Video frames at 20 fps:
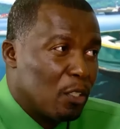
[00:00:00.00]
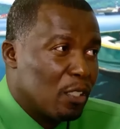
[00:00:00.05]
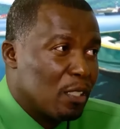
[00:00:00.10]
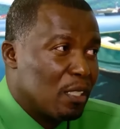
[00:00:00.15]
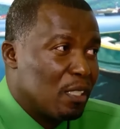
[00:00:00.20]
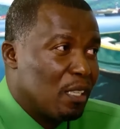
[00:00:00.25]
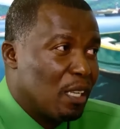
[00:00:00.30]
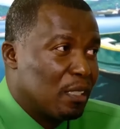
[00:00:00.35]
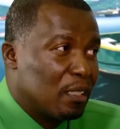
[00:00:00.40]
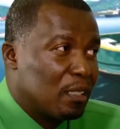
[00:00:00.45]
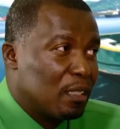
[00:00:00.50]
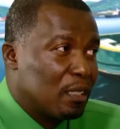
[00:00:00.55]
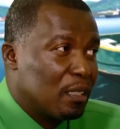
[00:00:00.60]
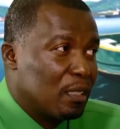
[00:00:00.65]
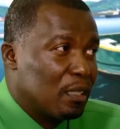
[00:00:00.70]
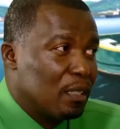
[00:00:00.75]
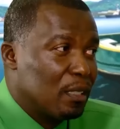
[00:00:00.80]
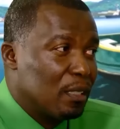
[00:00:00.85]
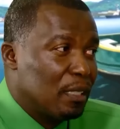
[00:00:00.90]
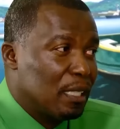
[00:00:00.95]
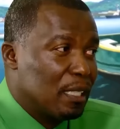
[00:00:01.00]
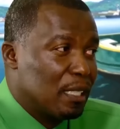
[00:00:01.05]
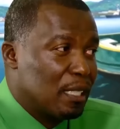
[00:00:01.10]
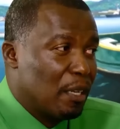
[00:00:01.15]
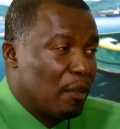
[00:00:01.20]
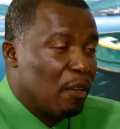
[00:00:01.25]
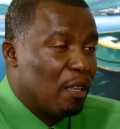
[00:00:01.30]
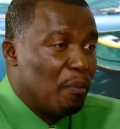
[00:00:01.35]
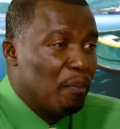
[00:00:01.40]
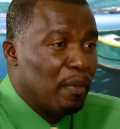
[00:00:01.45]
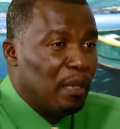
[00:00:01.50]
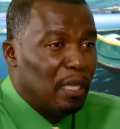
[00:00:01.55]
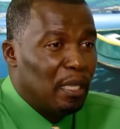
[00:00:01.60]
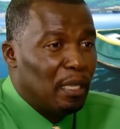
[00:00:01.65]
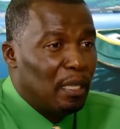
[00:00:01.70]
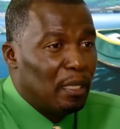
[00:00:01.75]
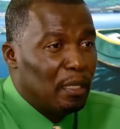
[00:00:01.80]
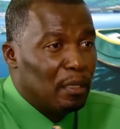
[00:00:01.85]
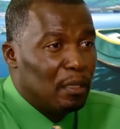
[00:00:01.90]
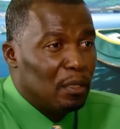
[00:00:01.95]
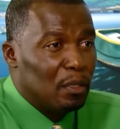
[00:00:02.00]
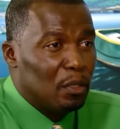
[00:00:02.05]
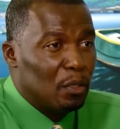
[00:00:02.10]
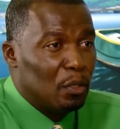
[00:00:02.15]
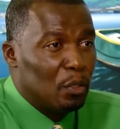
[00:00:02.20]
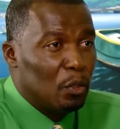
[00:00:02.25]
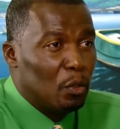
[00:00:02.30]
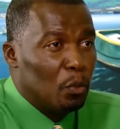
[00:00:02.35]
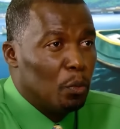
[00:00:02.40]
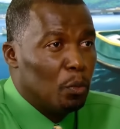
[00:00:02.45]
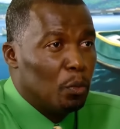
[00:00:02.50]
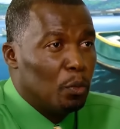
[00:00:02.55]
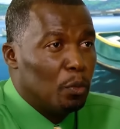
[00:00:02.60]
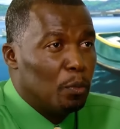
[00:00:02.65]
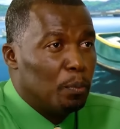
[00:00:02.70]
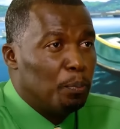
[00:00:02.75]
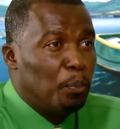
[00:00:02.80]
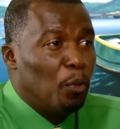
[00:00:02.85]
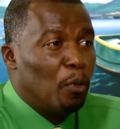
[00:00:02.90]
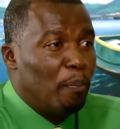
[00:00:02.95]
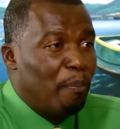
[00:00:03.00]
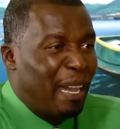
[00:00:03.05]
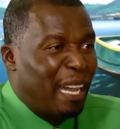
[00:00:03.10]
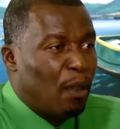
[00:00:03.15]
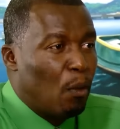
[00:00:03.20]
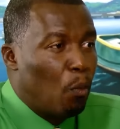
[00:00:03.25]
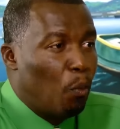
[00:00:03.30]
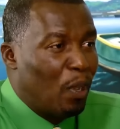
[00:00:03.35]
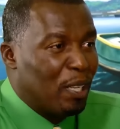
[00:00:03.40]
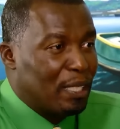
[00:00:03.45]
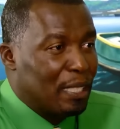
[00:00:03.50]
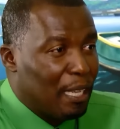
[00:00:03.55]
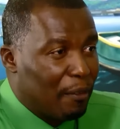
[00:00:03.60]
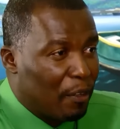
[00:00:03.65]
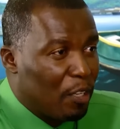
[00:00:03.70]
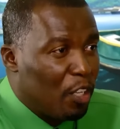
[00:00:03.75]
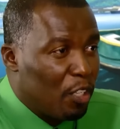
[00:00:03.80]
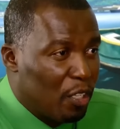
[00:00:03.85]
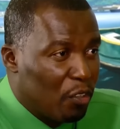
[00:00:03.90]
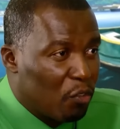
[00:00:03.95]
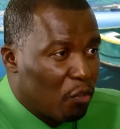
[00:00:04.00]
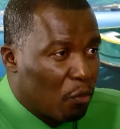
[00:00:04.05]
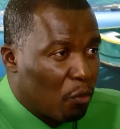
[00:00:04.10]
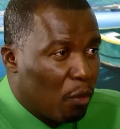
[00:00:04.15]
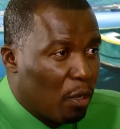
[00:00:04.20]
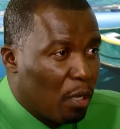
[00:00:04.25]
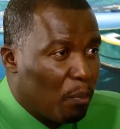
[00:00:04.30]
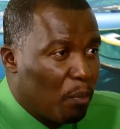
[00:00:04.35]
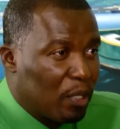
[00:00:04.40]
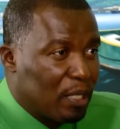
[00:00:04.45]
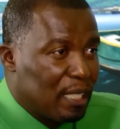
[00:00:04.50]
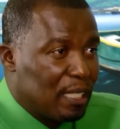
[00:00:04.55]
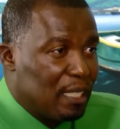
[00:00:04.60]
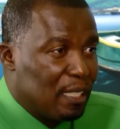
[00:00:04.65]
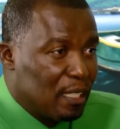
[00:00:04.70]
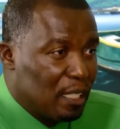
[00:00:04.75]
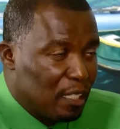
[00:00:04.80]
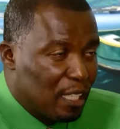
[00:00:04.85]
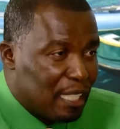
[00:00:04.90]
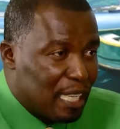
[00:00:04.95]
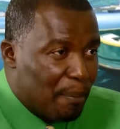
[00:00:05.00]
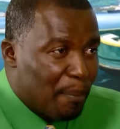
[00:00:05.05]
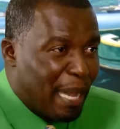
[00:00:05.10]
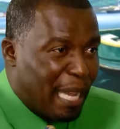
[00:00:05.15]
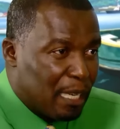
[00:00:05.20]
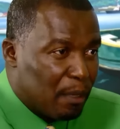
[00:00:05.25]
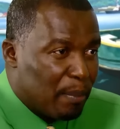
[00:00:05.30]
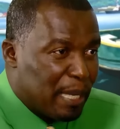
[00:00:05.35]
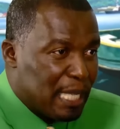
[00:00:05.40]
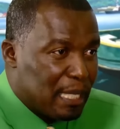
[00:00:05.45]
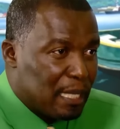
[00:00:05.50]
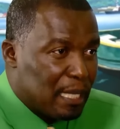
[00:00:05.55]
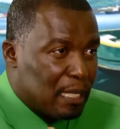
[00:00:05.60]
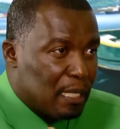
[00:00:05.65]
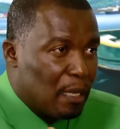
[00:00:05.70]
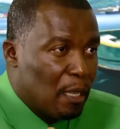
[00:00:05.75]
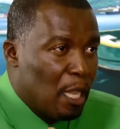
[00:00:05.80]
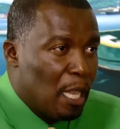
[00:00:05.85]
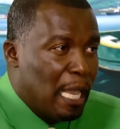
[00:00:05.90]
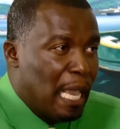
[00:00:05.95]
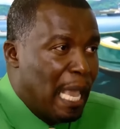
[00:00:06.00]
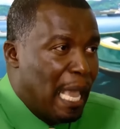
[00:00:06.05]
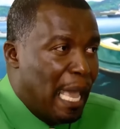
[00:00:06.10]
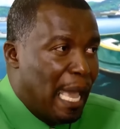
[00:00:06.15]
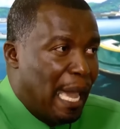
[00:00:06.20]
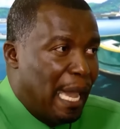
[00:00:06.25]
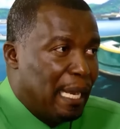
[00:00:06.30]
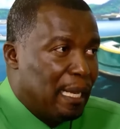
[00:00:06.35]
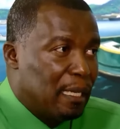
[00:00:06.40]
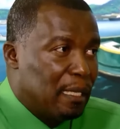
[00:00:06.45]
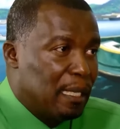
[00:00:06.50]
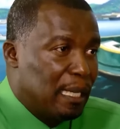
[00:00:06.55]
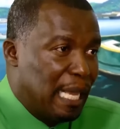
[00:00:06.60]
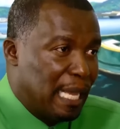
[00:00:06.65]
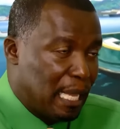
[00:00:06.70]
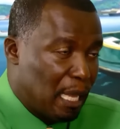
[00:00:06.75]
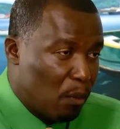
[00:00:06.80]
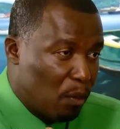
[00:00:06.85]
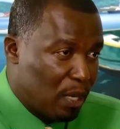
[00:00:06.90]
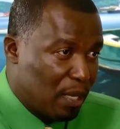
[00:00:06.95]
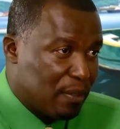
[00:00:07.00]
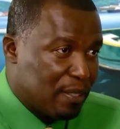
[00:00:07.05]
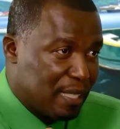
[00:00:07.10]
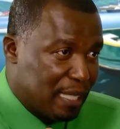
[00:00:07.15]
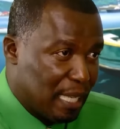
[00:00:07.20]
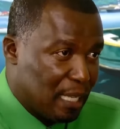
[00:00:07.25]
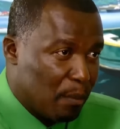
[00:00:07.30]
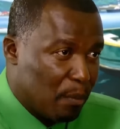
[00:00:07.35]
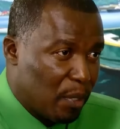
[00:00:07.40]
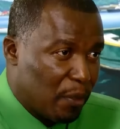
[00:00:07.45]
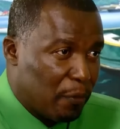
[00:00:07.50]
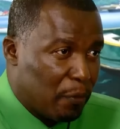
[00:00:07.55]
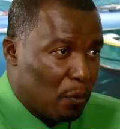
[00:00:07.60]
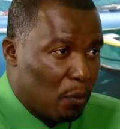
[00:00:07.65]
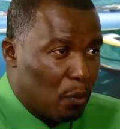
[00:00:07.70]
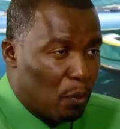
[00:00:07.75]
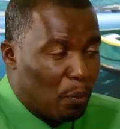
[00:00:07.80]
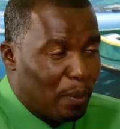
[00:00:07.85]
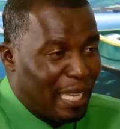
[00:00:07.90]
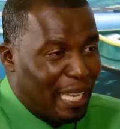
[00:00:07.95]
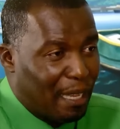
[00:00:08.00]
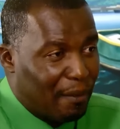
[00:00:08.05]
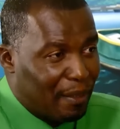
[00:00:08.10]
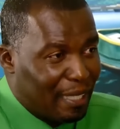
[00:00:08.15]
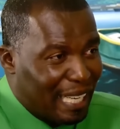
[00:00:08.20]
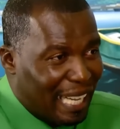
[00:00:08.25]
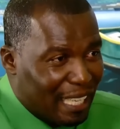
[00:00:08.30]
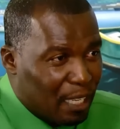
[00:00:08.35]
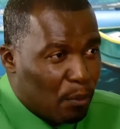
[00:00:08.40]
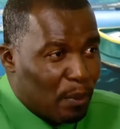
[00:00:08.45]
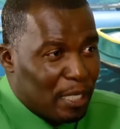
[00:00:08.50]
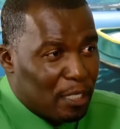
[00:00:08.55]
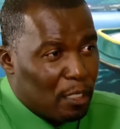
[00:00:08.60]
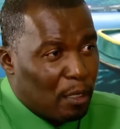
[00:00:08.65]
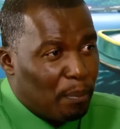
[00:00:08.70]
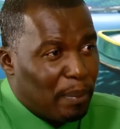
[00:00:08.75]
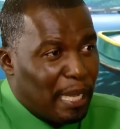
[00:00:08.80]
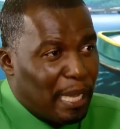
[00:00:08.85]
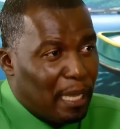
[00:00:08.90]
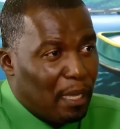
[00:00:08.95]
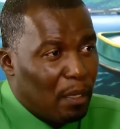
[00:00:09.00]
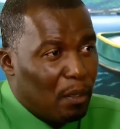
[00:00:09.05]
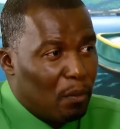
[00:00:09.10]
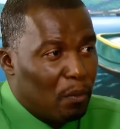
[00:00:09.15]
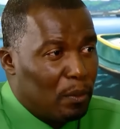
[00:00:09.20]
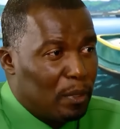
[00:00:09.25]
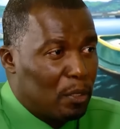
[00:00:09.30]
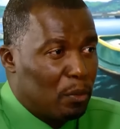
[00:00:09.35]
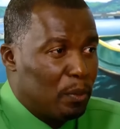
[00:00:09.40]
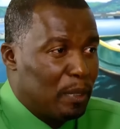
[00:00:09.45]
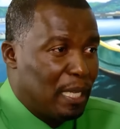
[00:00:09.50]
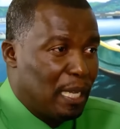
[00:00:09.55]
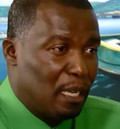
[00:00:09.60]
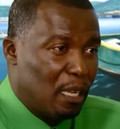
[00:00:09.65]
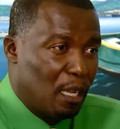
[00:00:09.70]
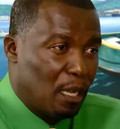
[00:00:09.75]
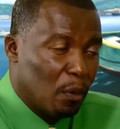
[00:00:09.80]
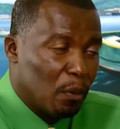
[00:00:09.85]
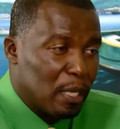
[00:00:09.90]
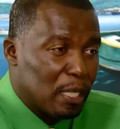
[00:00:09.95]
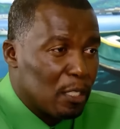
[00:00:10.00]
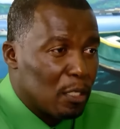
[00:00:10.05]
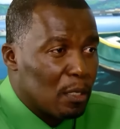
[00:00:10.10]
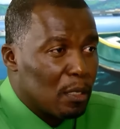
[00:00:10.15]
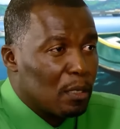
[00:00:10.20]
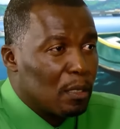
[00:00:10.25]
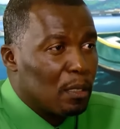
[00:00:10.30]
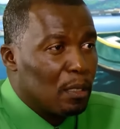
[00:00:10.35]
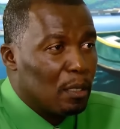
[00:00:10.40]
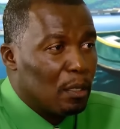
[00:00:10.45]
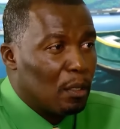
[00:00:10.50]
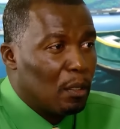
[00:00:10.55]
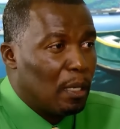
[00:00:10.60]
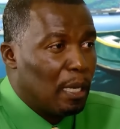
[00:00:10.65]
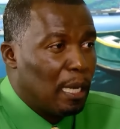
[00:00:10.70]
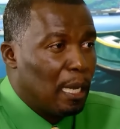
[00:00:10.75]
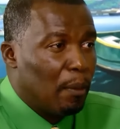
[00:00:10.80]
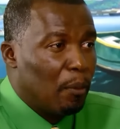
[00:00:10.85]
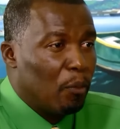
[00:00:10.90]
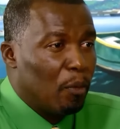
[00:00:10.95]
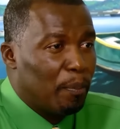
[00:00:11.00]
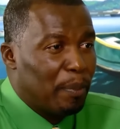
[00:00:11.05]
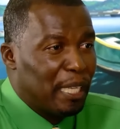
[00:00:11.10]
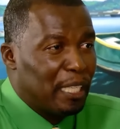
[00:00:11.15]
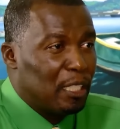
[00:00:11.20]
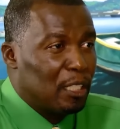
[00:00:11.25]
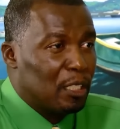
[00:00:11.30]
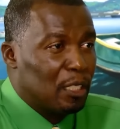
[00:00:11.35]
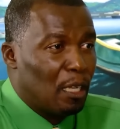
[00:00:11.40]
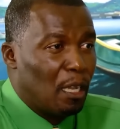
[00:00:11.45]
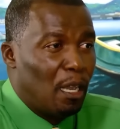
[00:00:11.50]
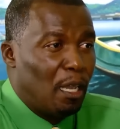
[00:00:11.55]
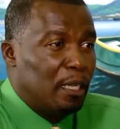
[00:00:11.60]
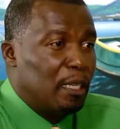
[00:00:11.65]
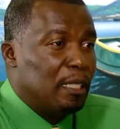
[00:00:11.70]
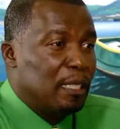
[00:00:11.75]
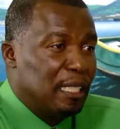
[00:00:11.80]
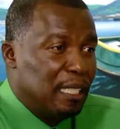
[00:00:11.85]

does not necessarily mean you put back whatever you destroy, but it is on a demand basis. And like I would have said before, we have an adequate supply, which we can always, replenish on a